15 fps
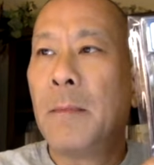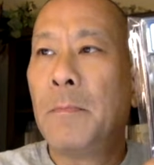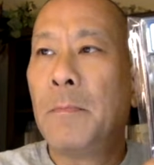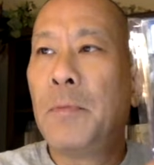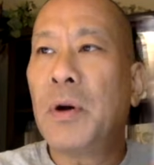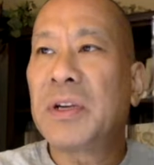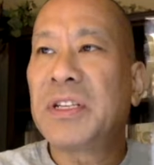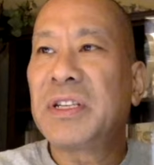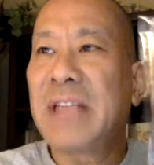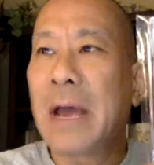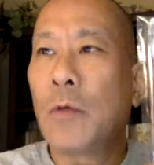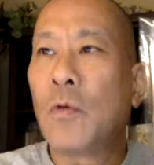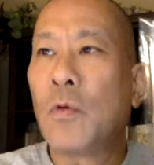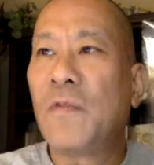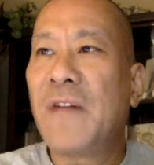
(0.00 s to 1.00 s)
books
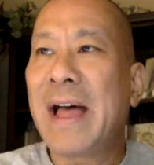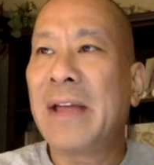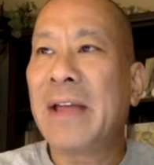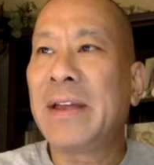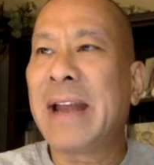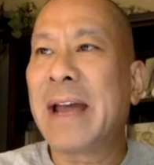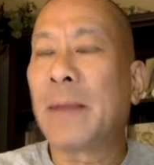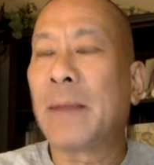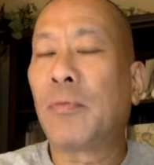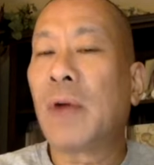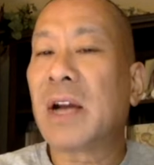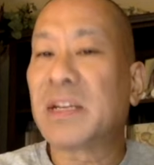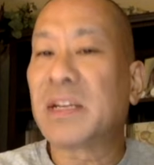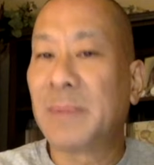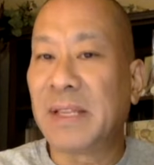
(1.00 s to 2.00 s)
that were valued at
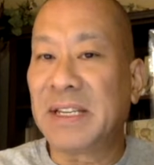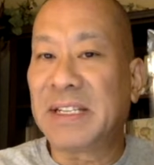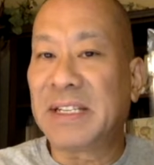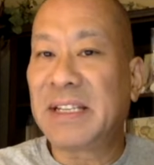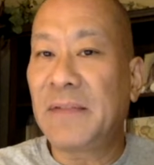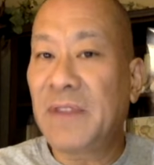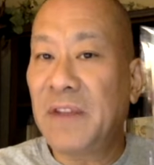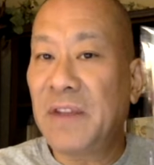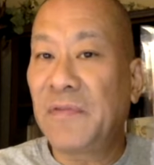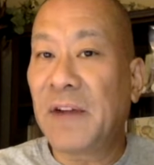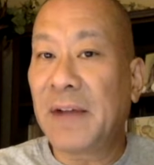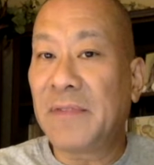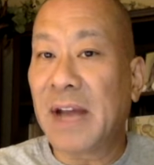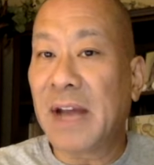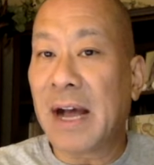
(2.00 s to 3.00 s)
approximately
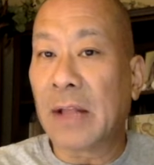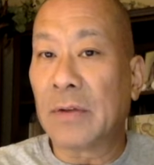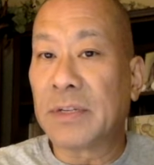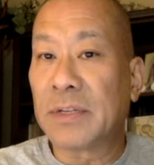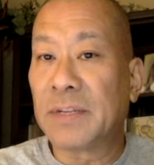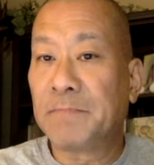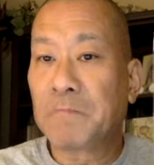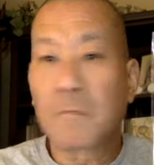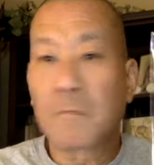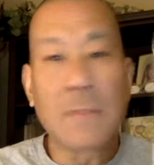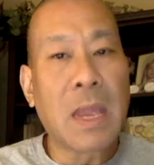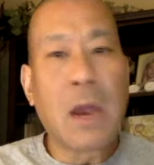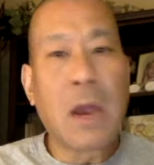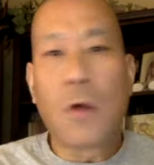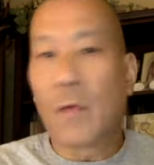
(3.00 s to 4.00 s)
$75,
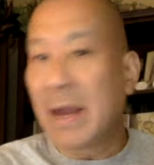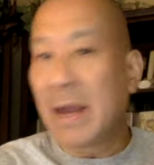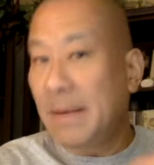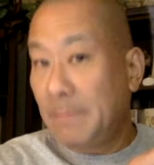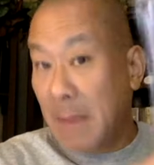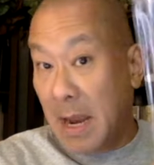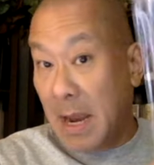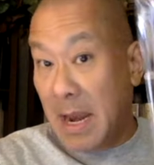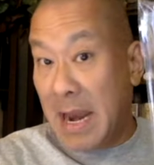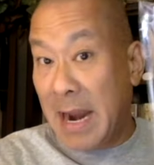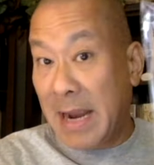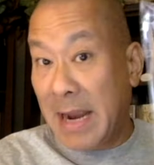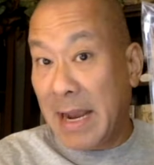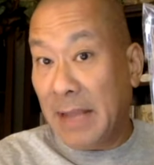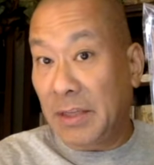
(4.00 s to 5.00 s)
right? And I
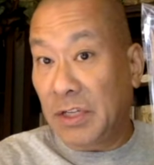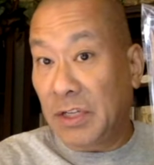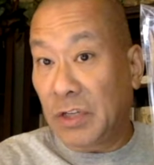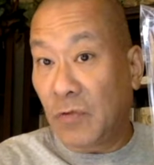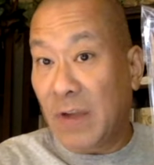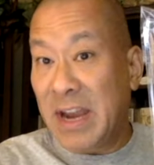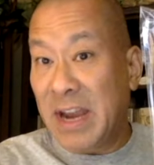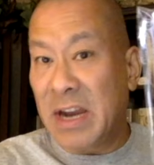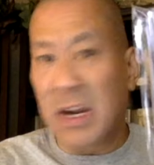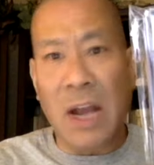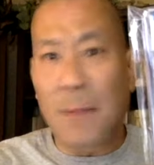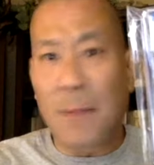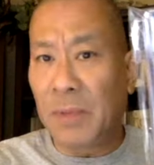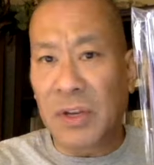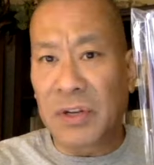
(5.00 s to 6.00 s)
got this graded a
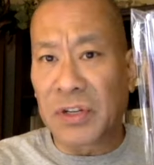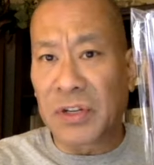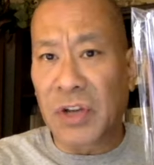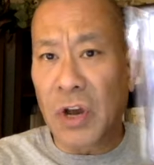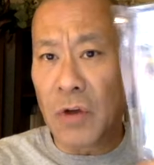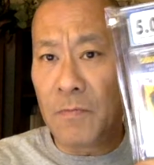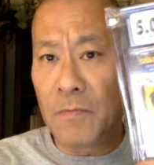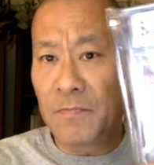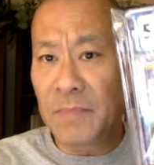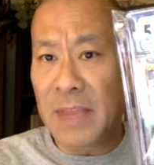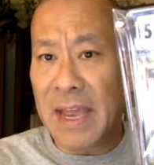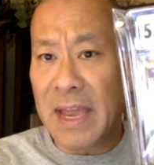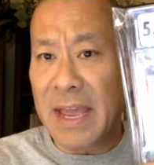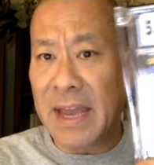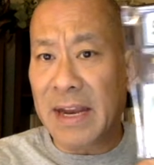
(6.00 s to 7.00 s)
couple of years ago,
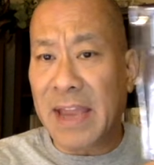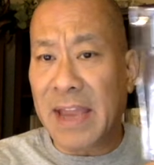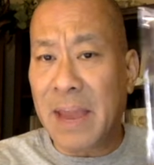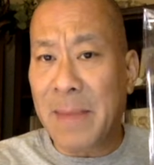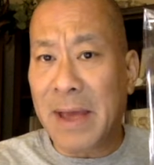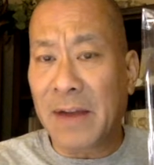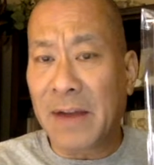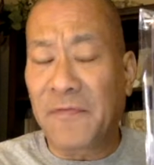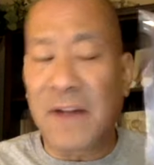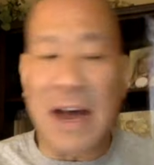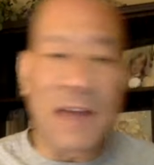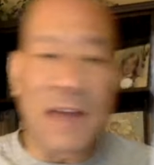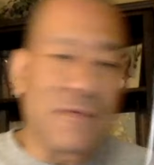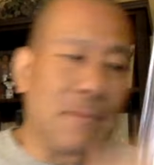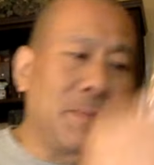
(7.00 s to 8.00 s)
and it came out at
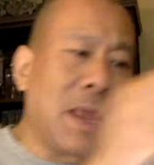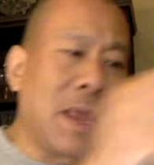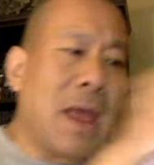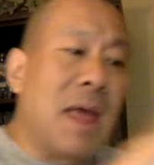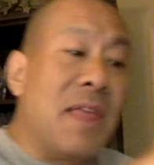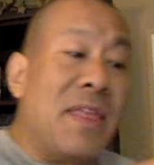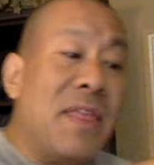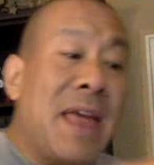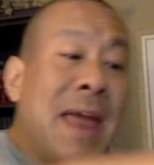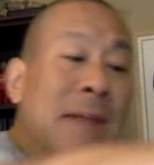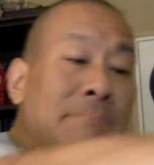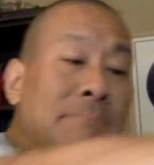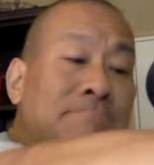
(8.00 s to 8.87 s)
$5. Then